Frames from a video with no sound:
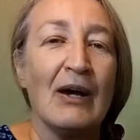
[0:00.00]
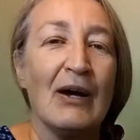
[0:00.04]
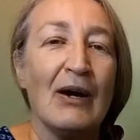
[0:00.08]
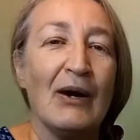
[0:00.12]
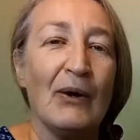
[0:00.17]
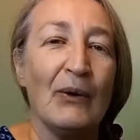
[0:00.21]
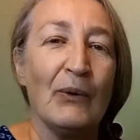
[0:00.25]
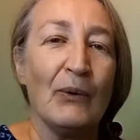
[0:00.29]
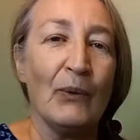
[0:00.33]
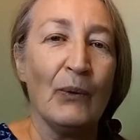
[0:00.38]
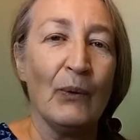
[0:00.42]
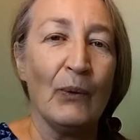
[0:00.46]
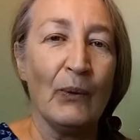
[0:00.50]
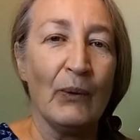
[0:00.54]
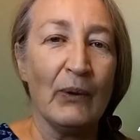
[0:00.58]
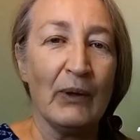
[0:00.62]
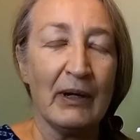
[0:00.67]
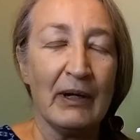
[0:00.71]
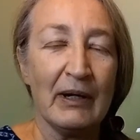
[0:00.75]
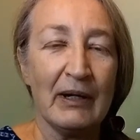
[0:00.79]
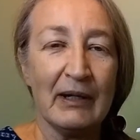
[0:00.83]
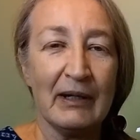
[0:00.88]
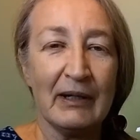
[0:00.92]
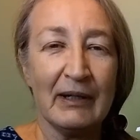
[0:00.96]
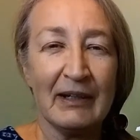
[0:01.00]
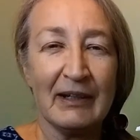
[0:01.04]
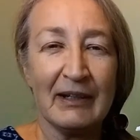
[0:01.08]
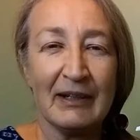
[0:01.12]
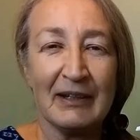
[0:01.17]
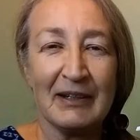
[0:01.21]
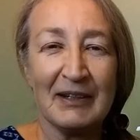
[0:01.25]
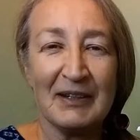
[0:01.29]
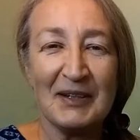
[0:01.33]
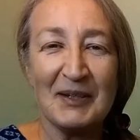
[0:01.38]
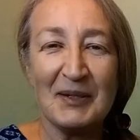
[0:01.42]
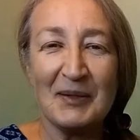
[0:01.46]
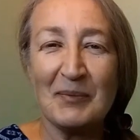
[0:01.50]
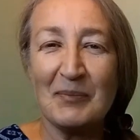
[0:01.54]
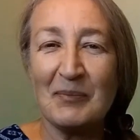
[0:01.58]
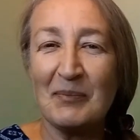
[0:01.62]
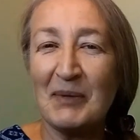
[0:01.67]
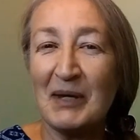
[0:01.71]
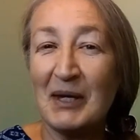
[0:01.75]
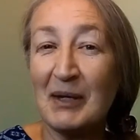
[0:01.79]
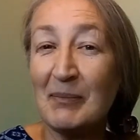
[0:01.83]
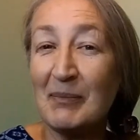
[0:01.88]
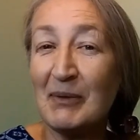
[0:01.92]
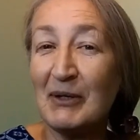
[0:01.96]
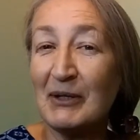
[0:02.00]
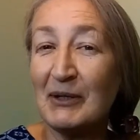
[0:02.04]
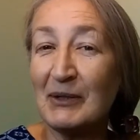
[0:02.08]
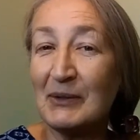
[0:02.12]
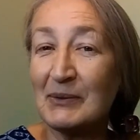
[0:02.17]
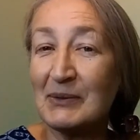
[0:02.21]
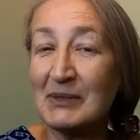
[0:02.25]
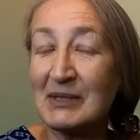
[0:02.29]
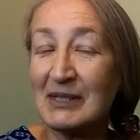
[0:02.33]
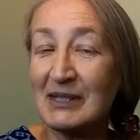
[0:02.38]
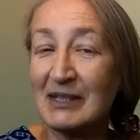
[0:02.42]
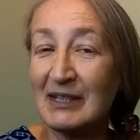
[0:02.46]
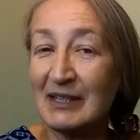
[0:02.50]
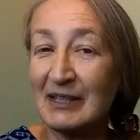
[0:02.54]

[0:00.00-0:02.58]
or maybe you see